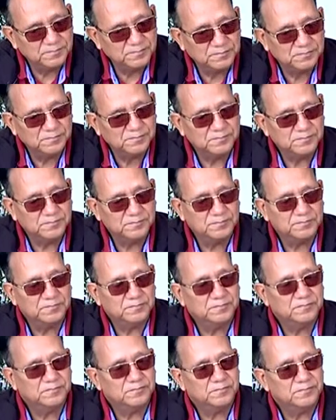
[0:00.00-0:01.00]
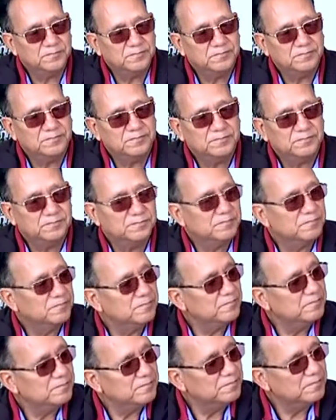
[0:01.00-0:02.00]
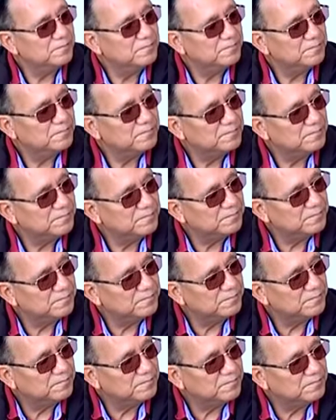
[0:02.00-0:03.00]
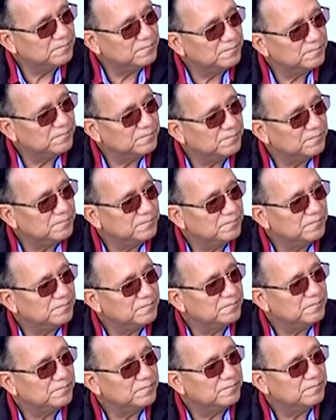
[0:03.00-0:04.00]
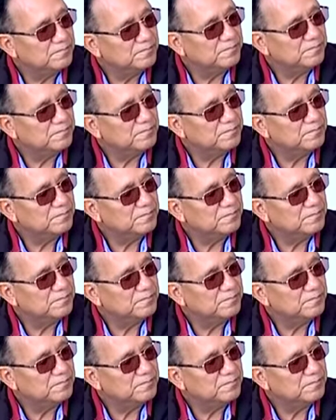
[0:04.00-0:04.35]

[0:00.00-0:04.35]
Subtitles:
This person isn't speaking.